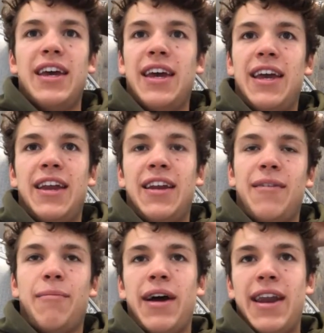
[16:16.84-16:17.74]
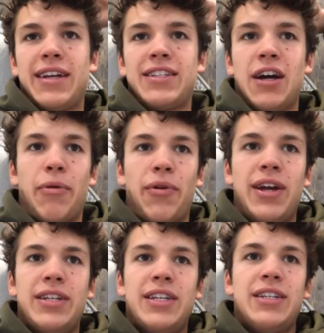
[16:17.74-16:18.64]
in my next couple
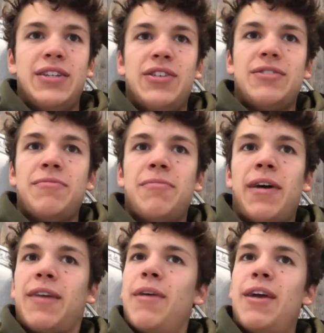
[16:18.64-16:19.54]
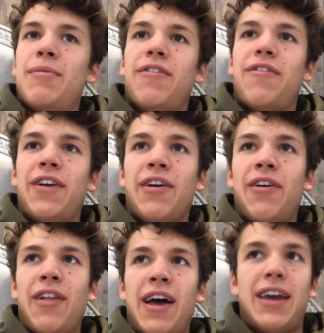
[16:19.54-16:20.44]
races, and just like made me
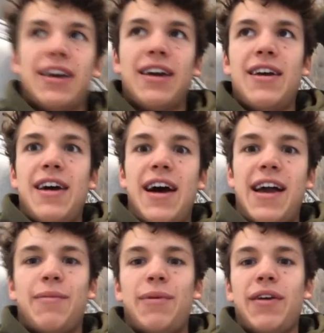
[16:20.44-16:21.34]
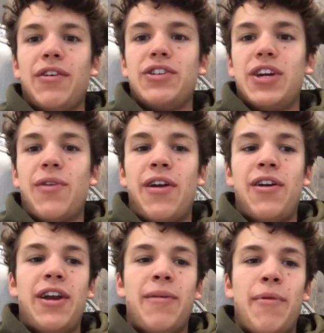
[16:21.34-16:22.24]
feel like I could be a legit
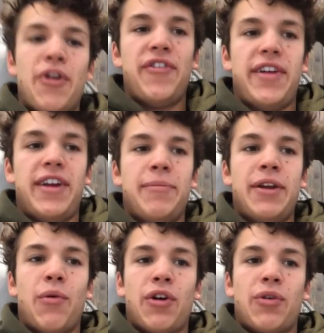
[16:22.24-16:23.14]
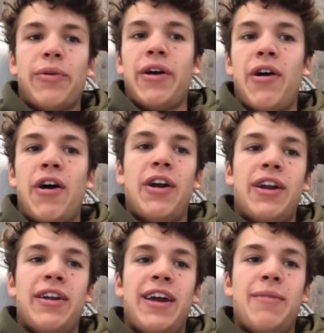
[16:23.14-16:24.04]
runner, and it motivated me to work really hard
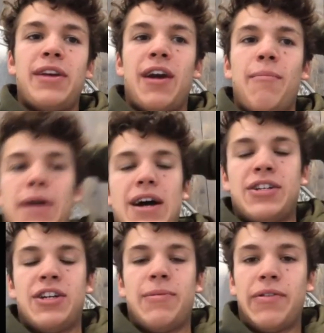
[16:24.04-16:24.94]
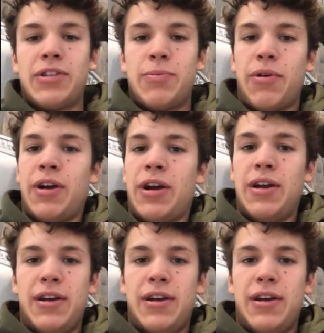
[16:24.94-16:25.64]
and, and become passionate about the sport.